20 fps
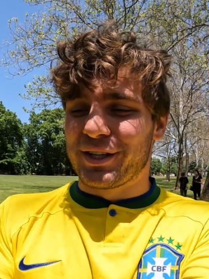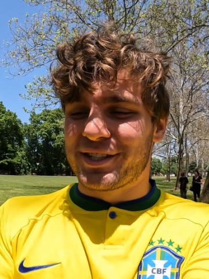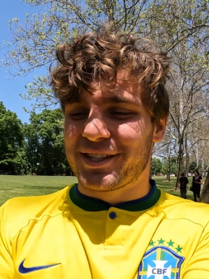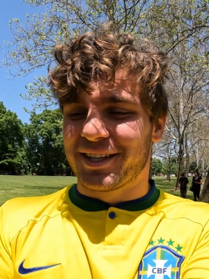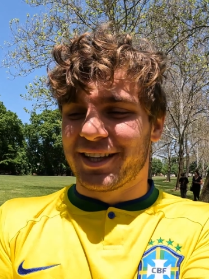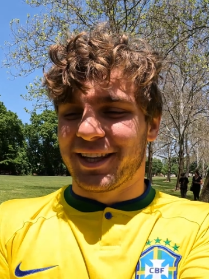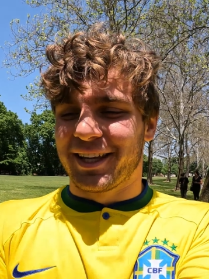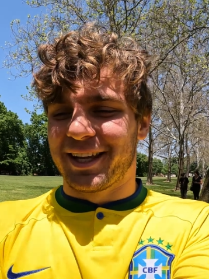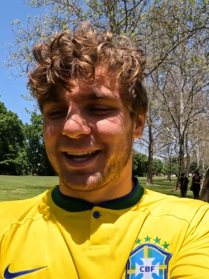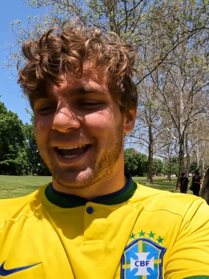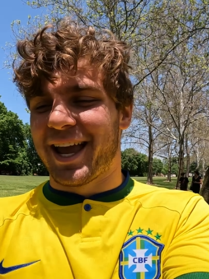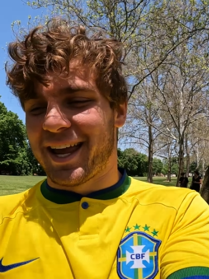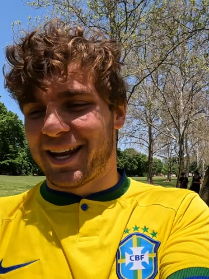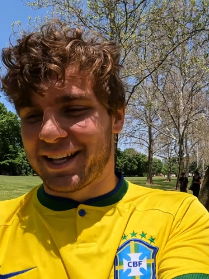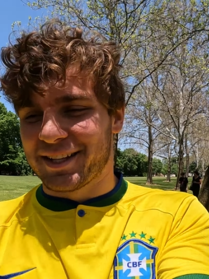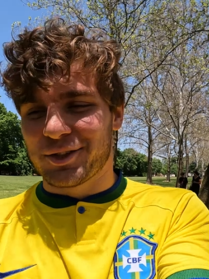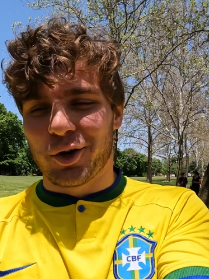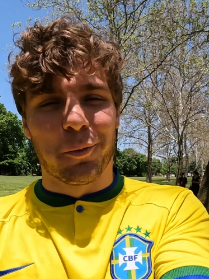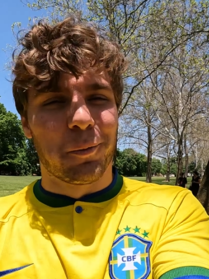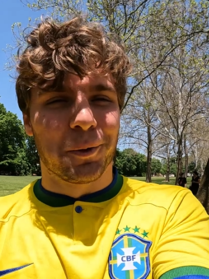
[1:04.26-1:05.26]
recently, and
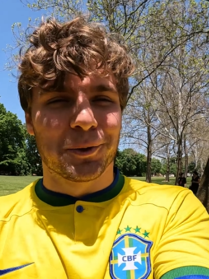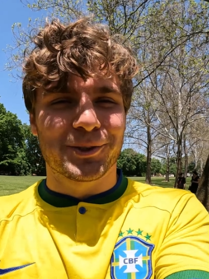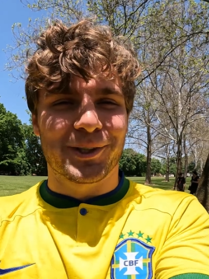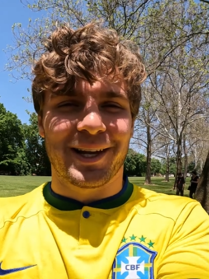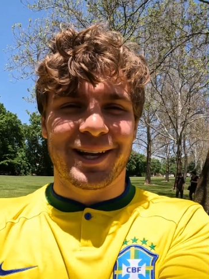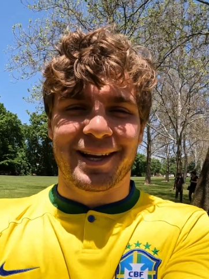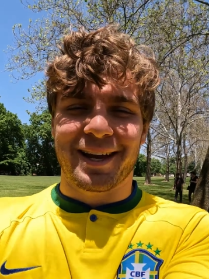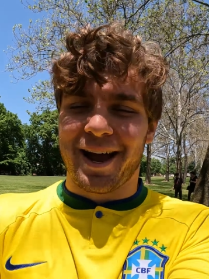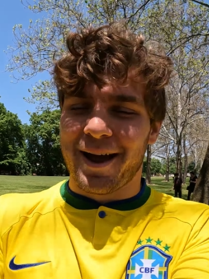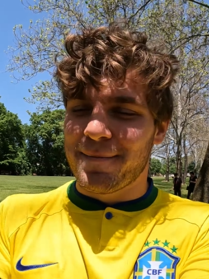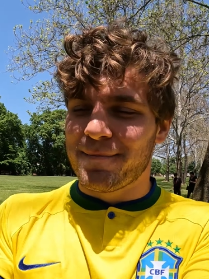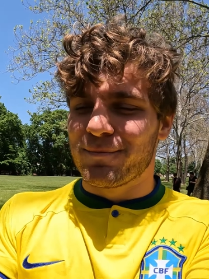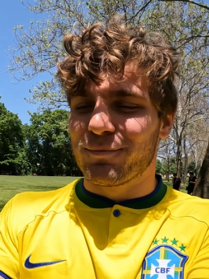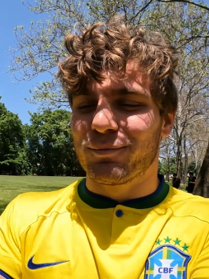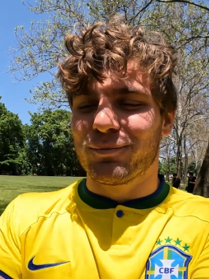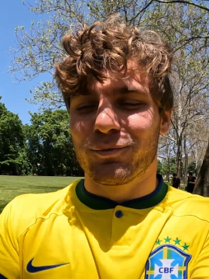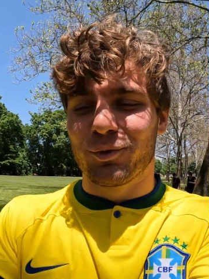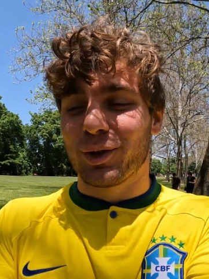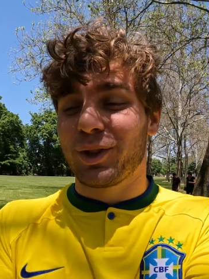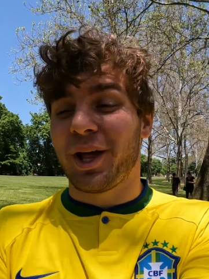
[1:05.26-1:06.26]
it's almost like I'm
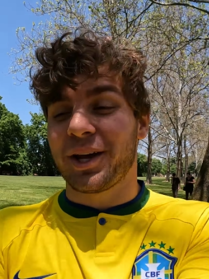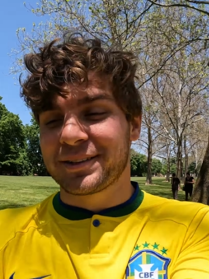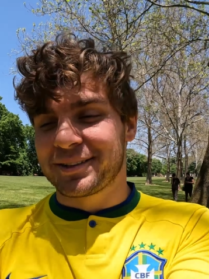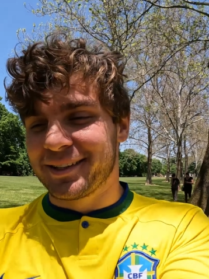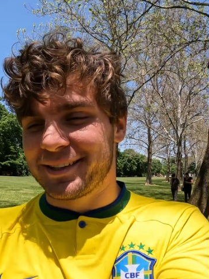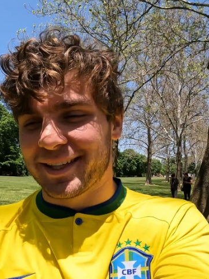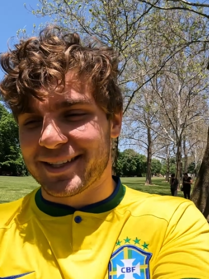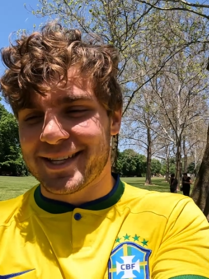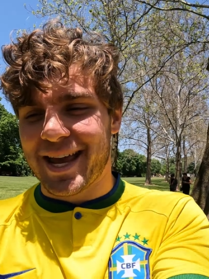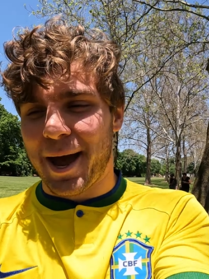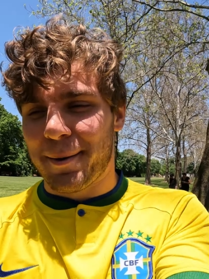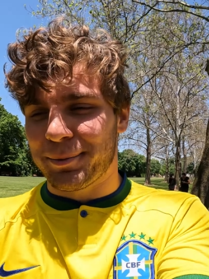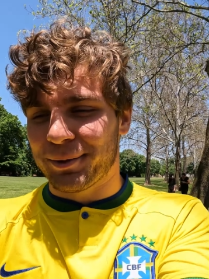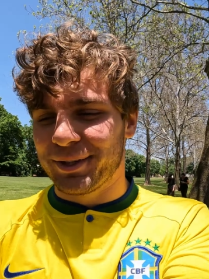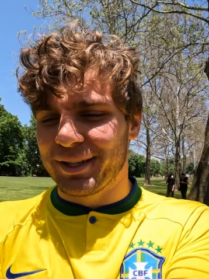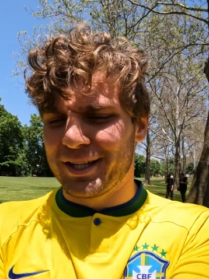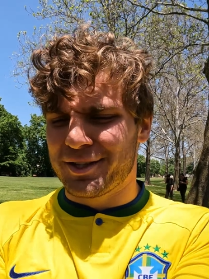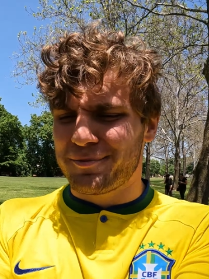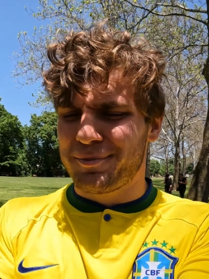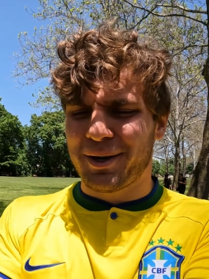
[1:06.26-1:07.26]
reluctant to tap on
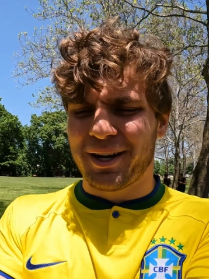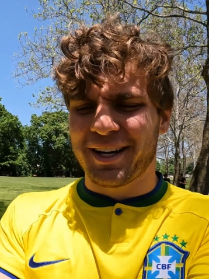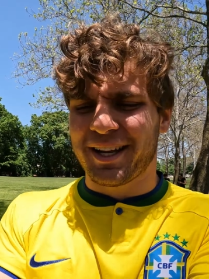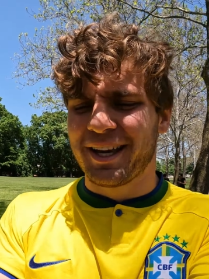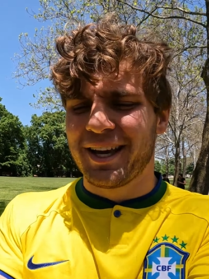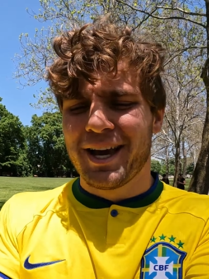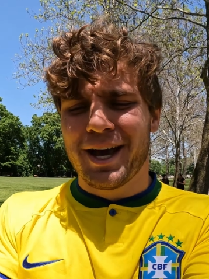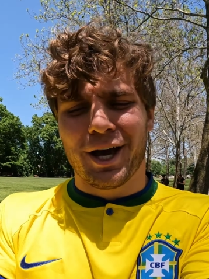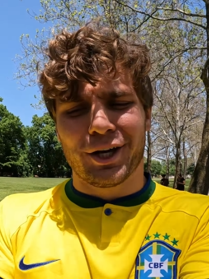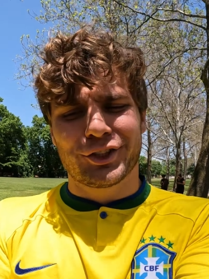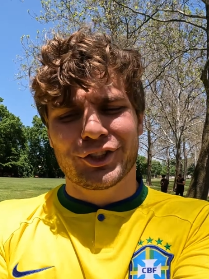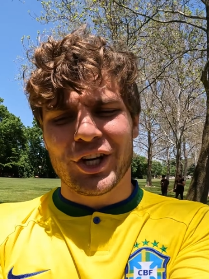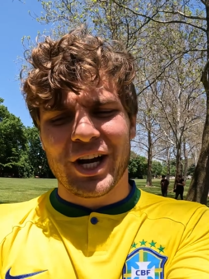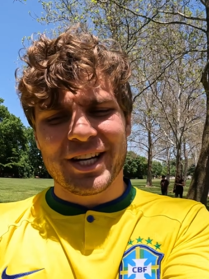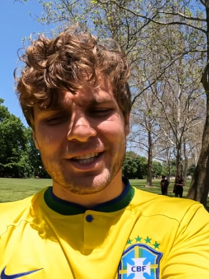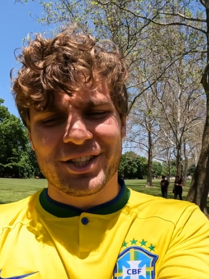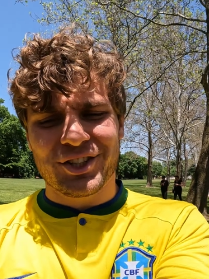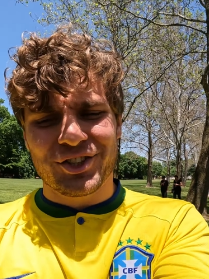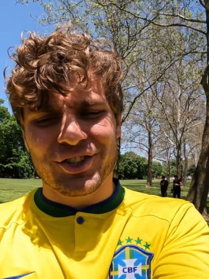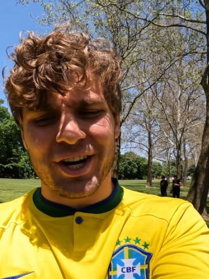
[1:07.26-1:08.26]
these, but a
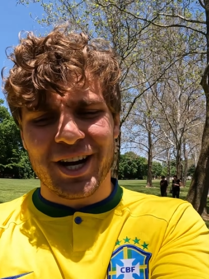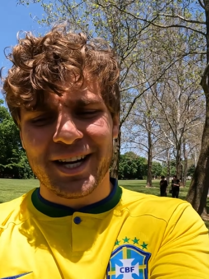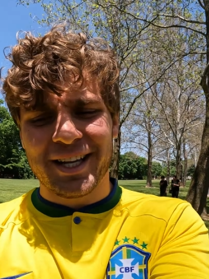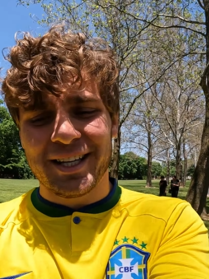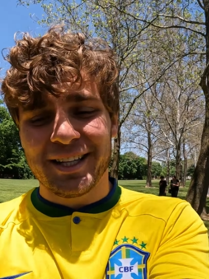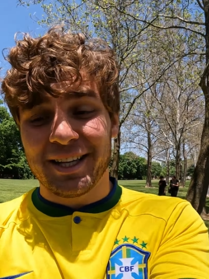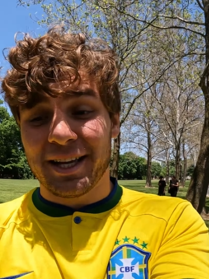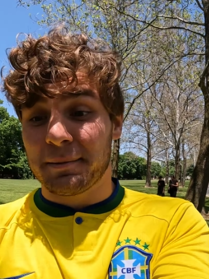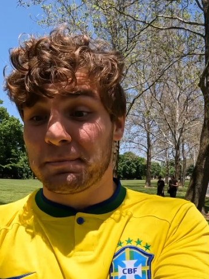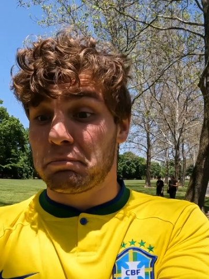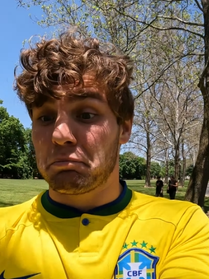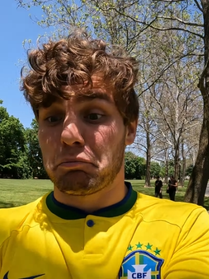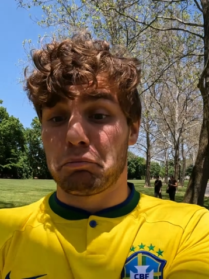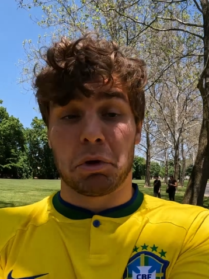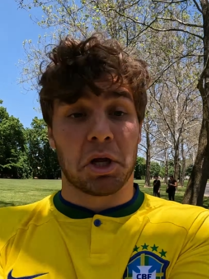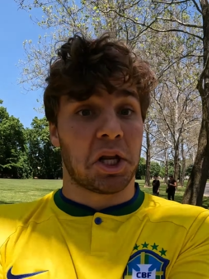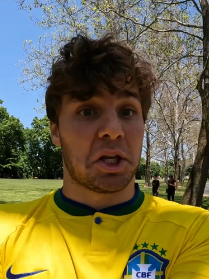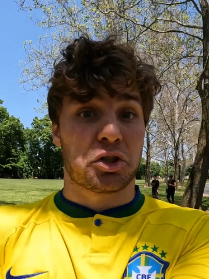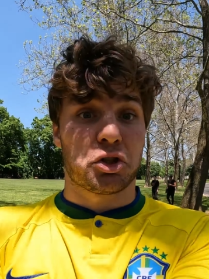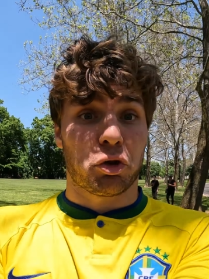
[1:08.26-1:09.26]
shiny is a shiny,
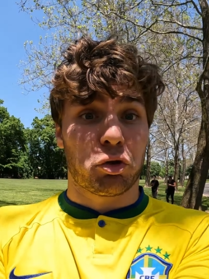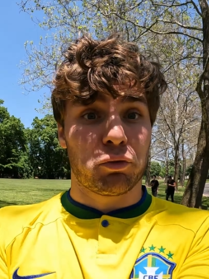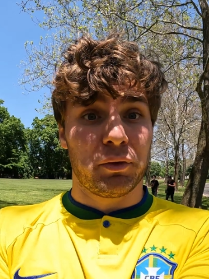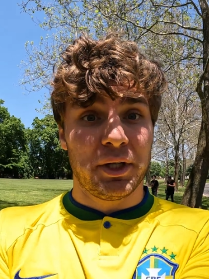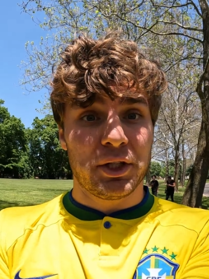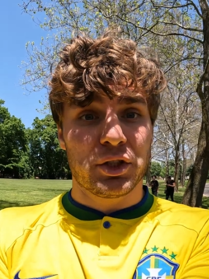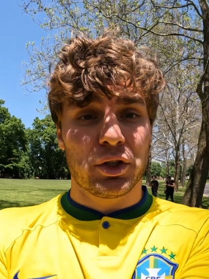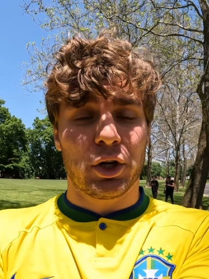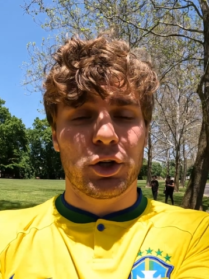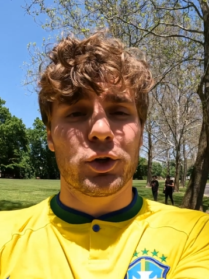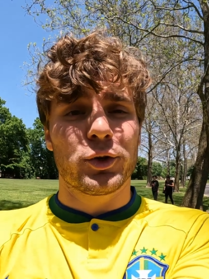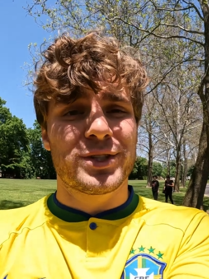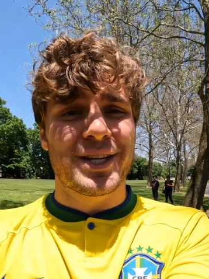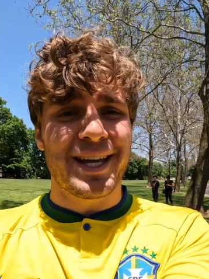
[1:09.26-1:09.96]
and it's a three star, you